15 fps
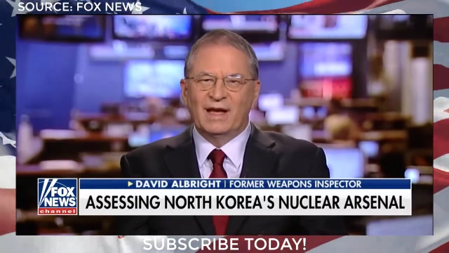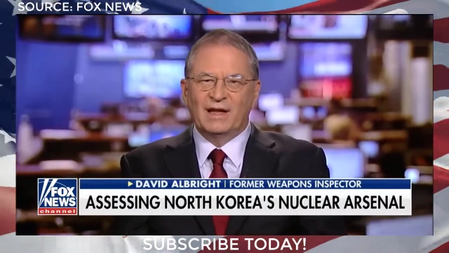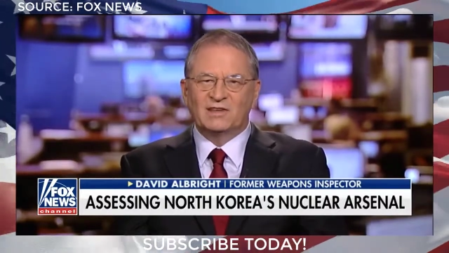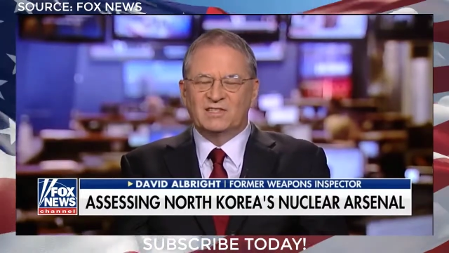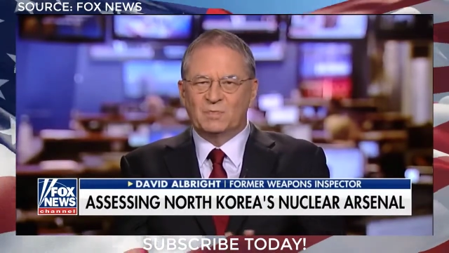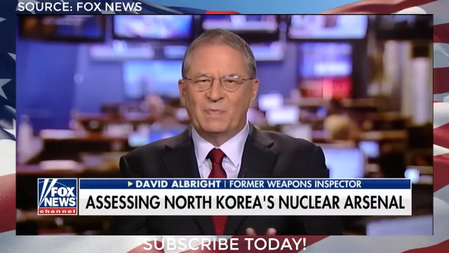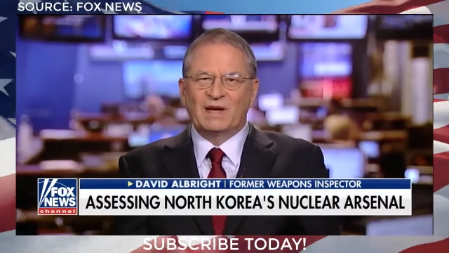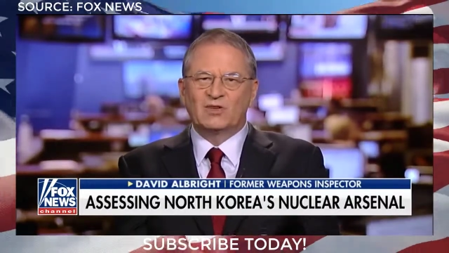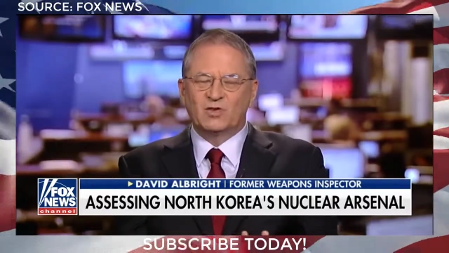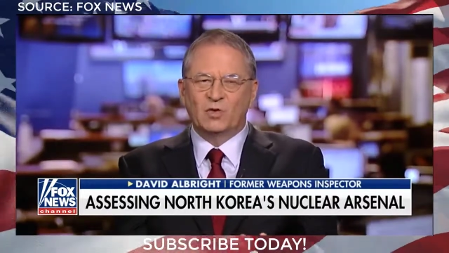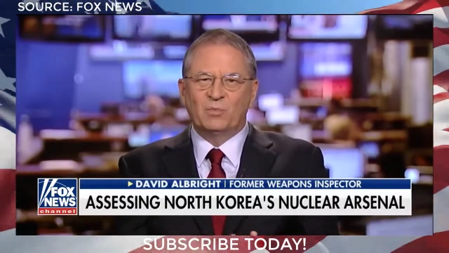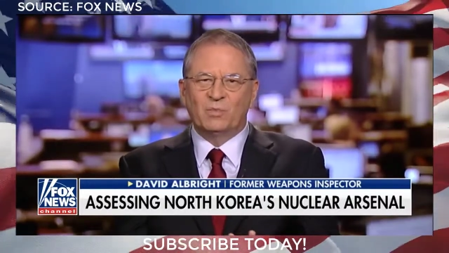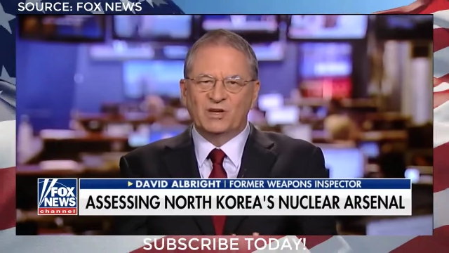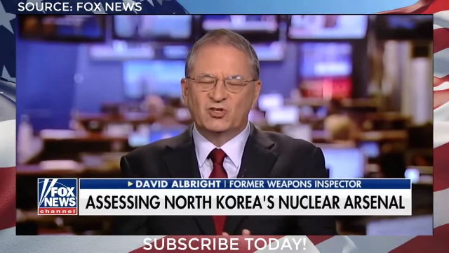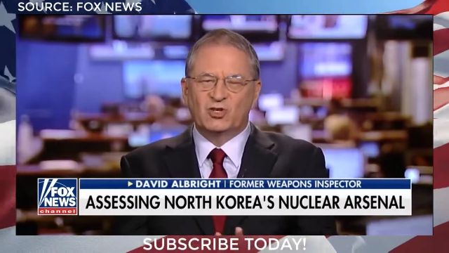had a
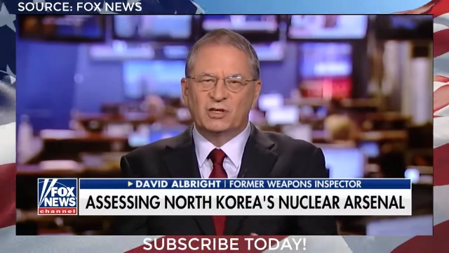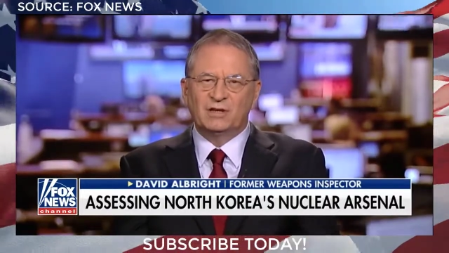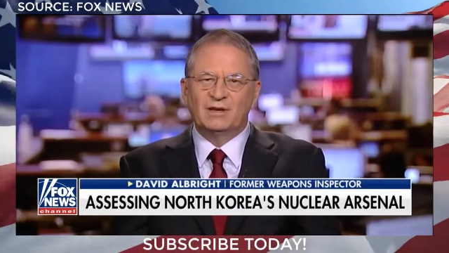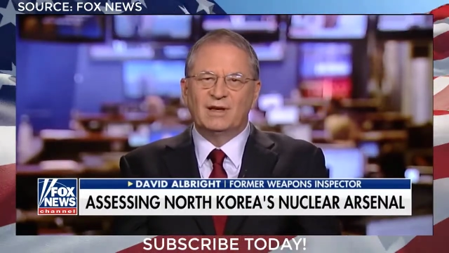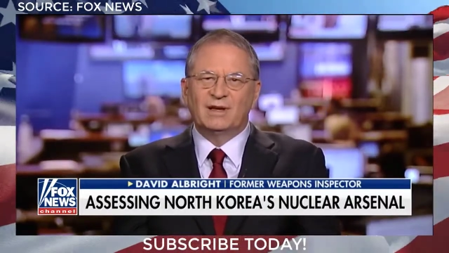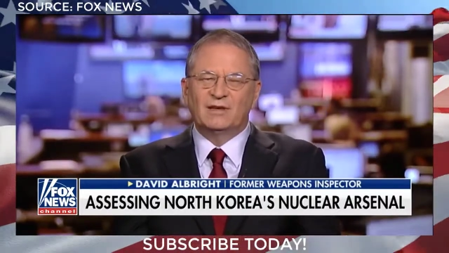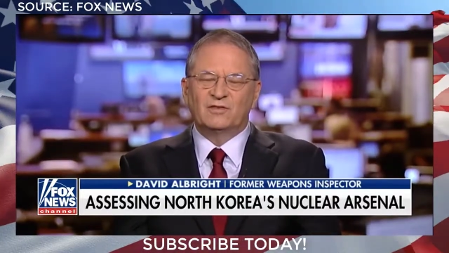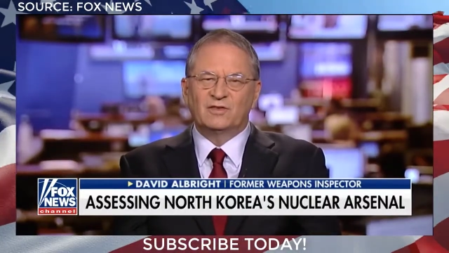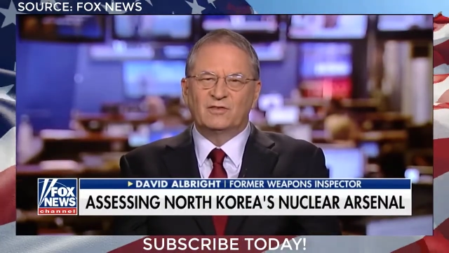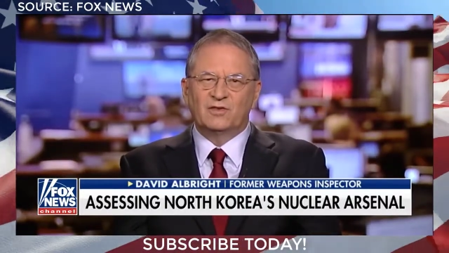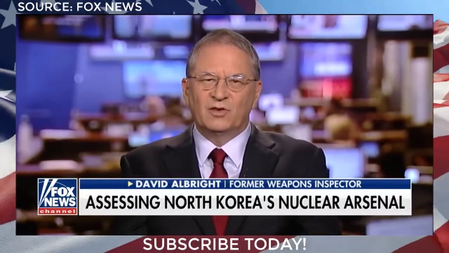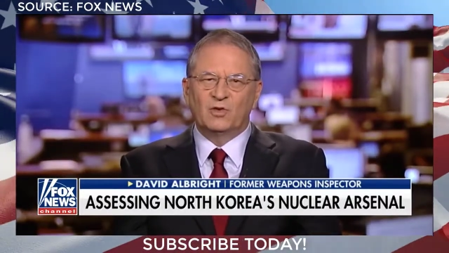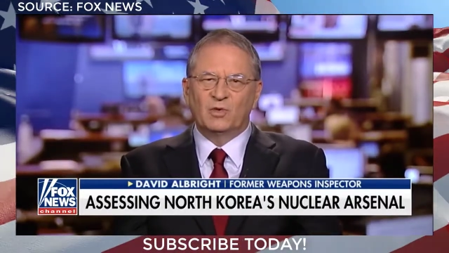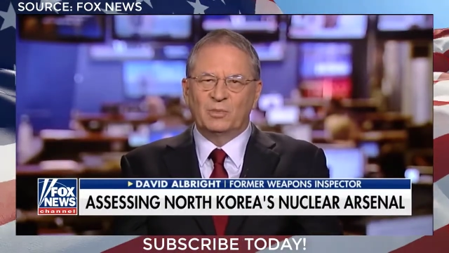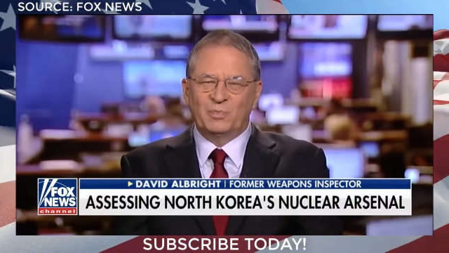special mission to
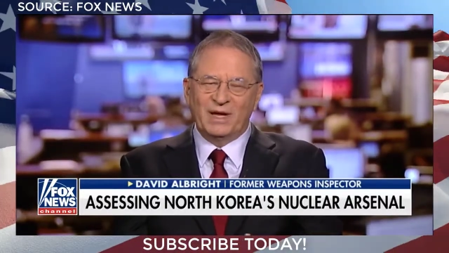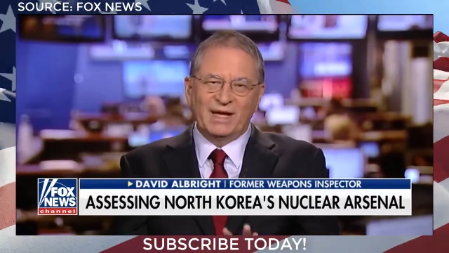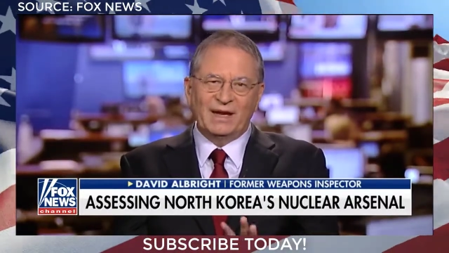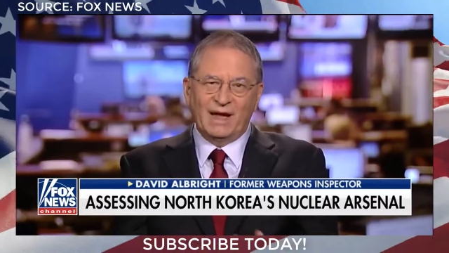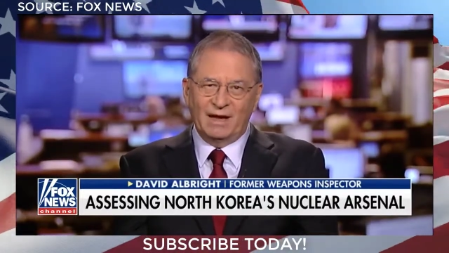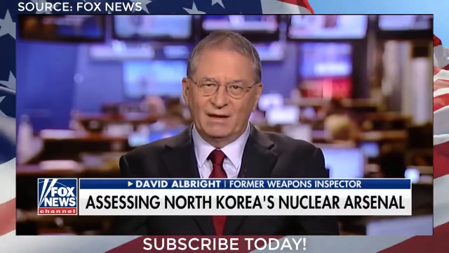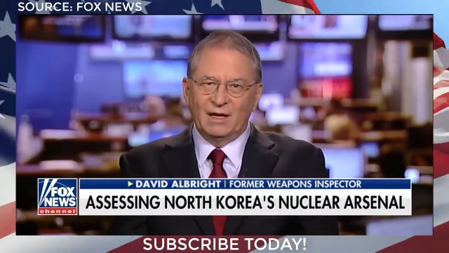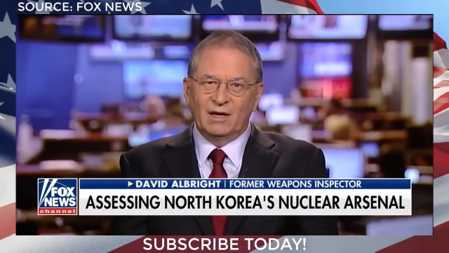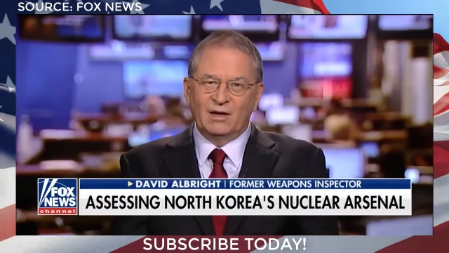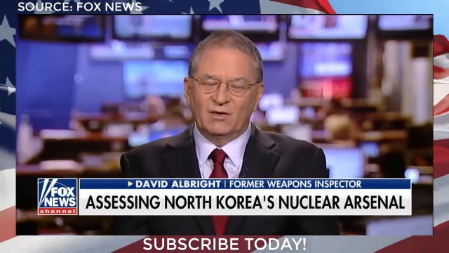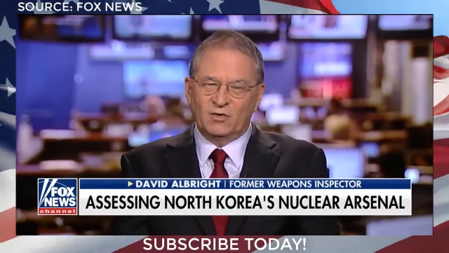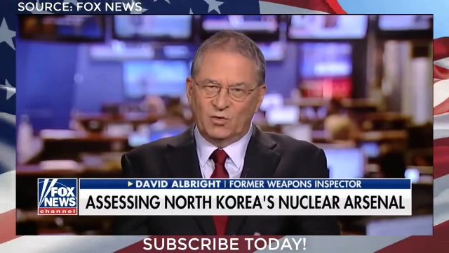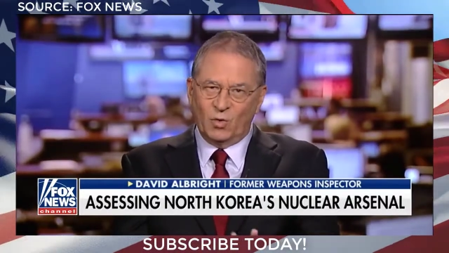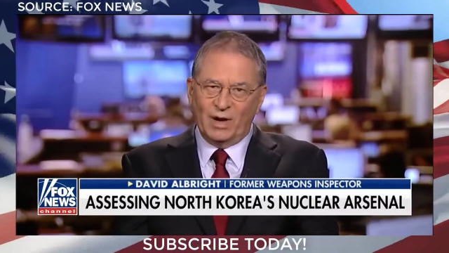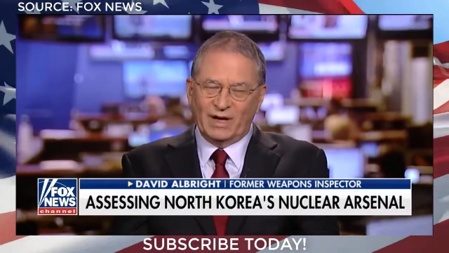do and paid a
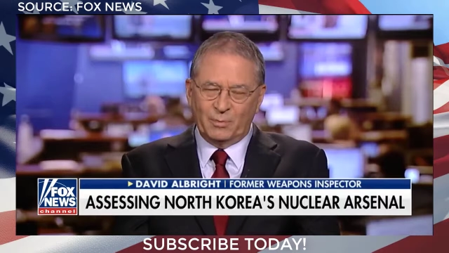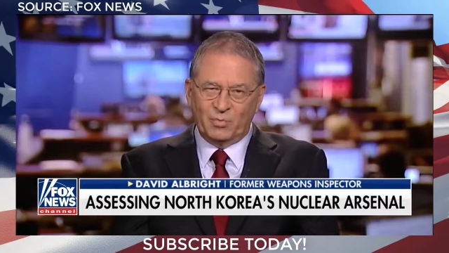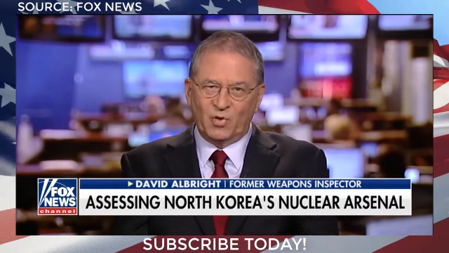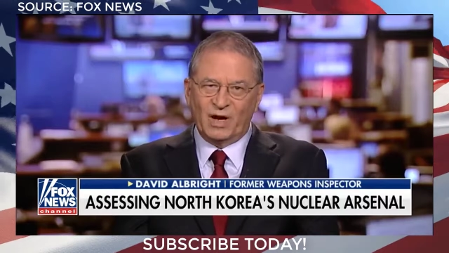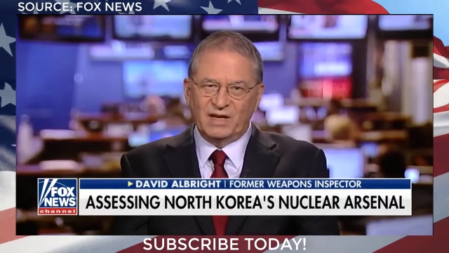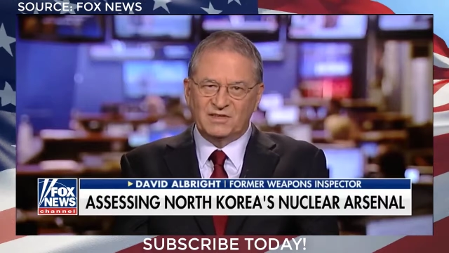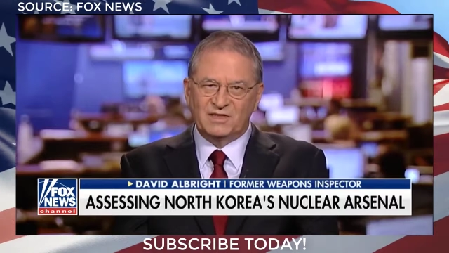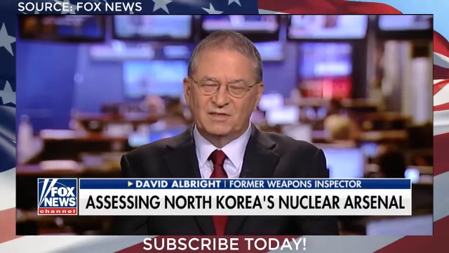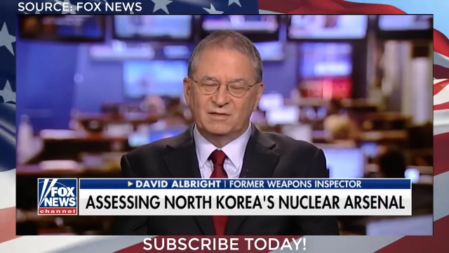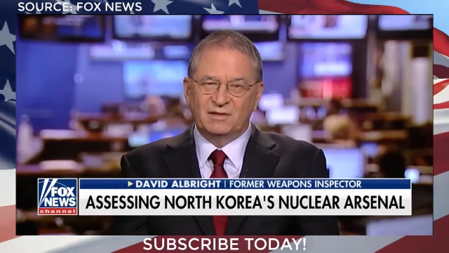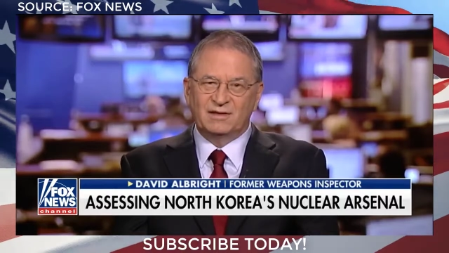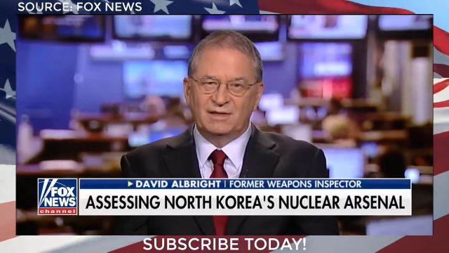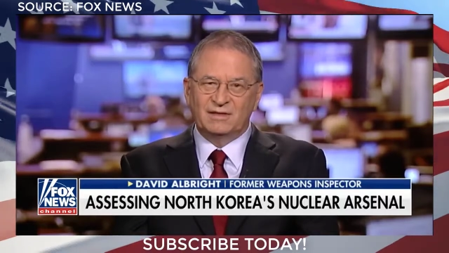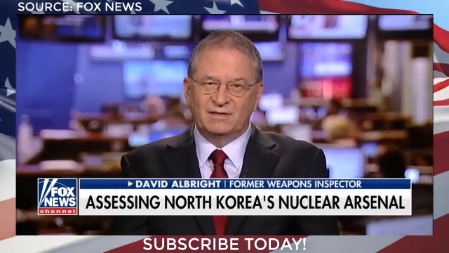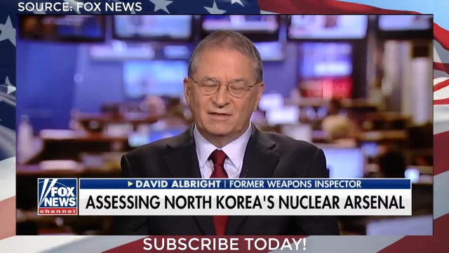quite a price
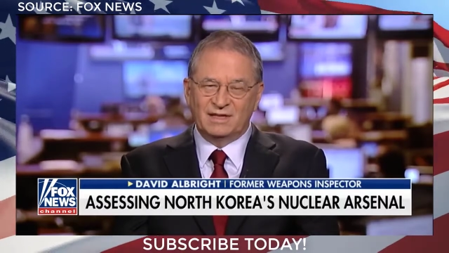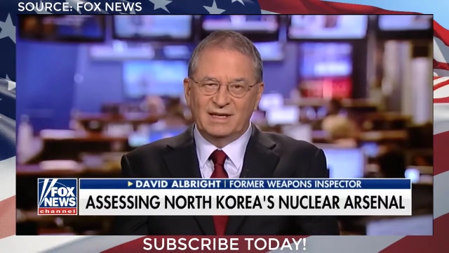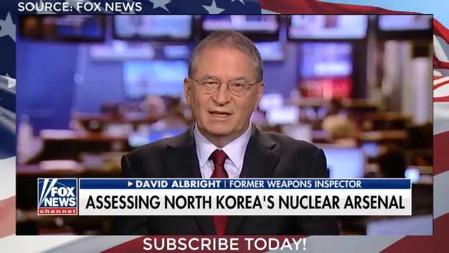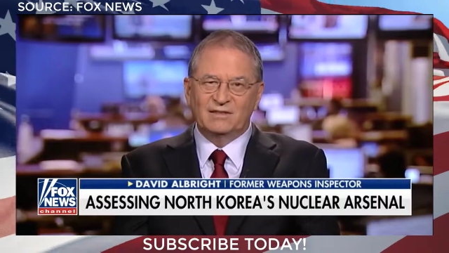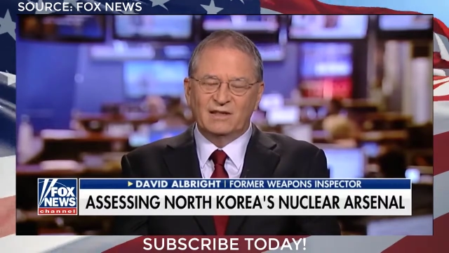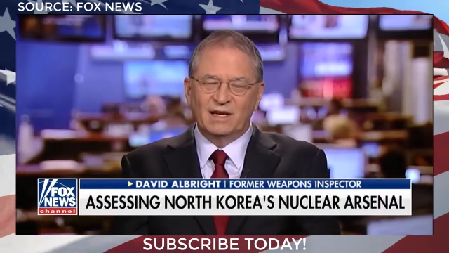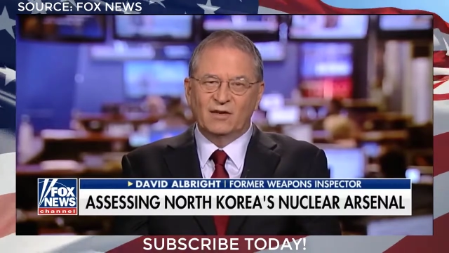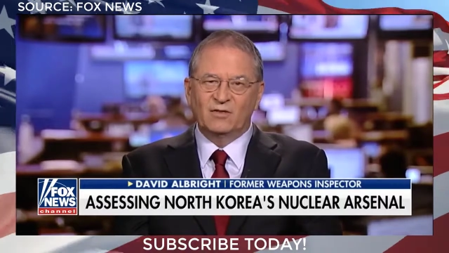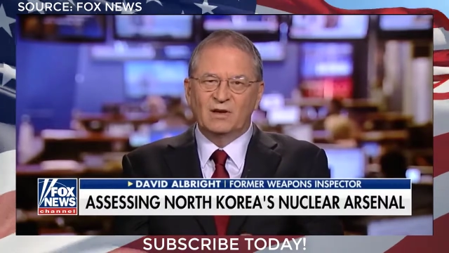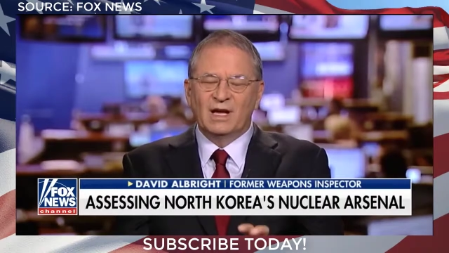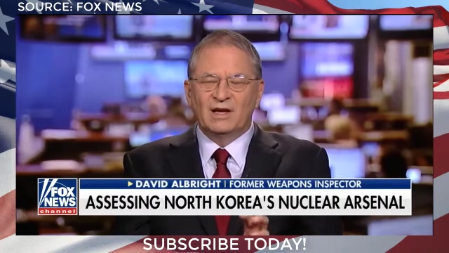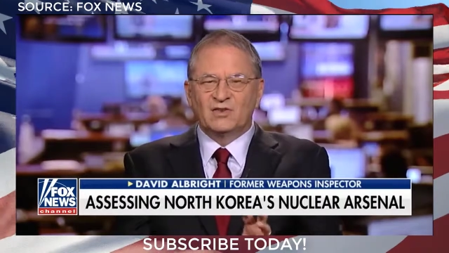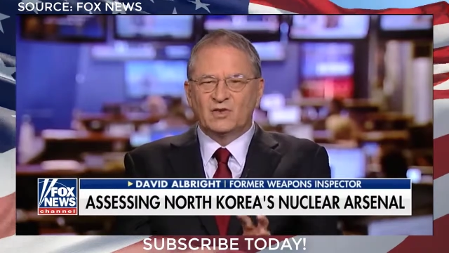to to get there.